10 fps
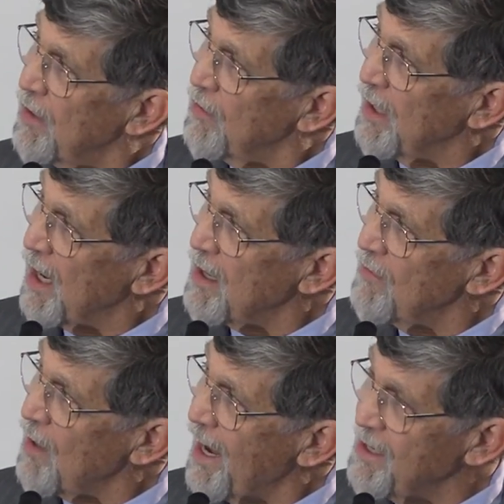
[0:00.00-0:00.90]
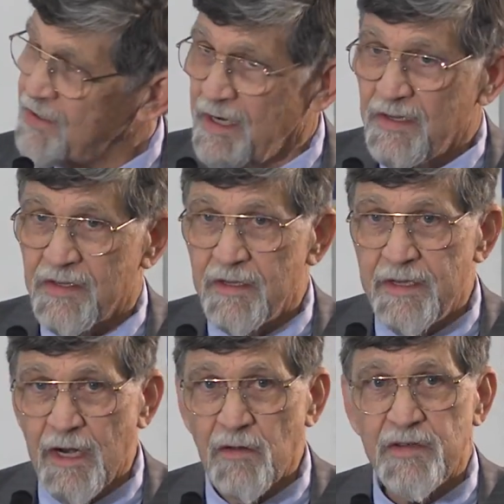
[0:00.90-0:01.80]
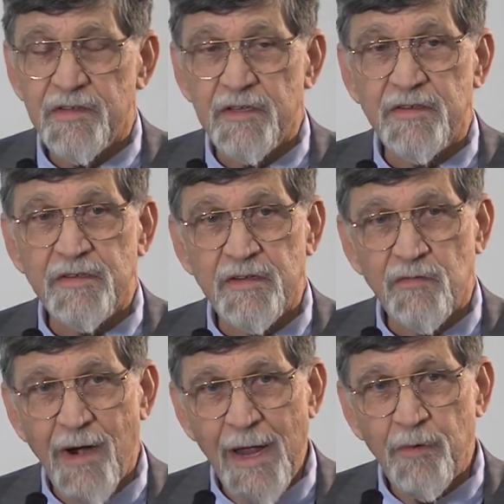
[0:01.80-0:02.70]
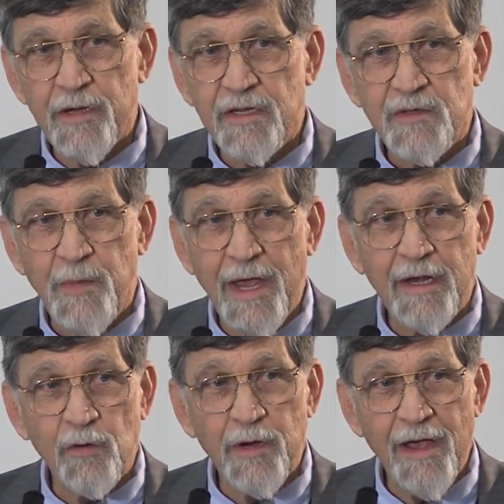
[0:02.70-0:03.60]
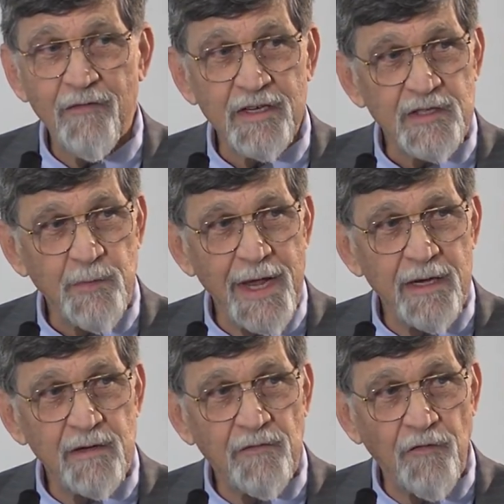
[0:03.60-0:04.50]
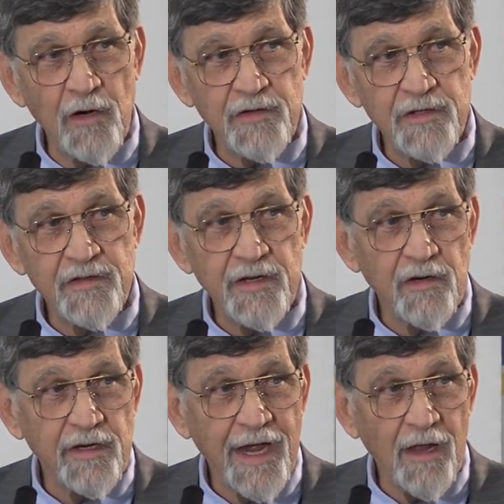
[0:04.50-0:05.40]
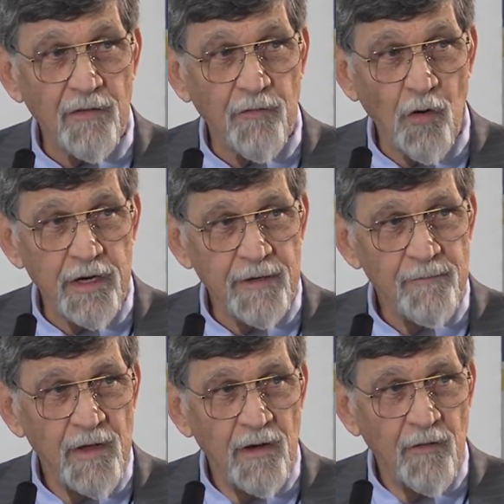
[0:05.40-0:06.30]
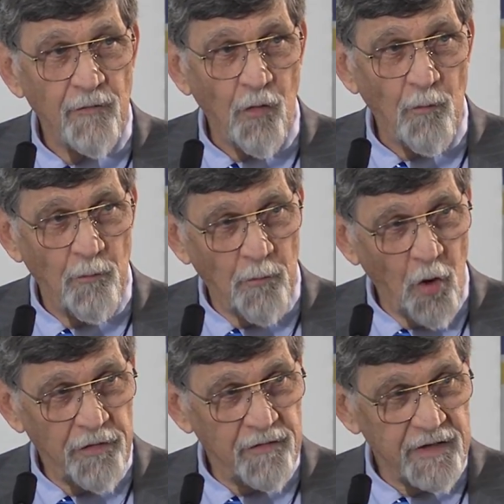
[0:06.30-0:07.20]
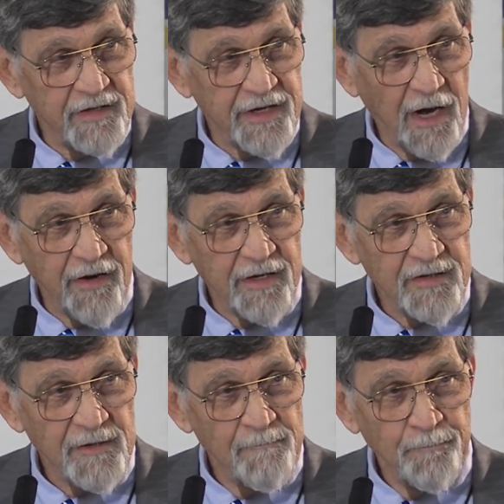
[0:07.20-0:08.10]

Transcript: The area of the hygienist and dental assistants is rapidly expanding. We have expanded functions here in California for both of these areas.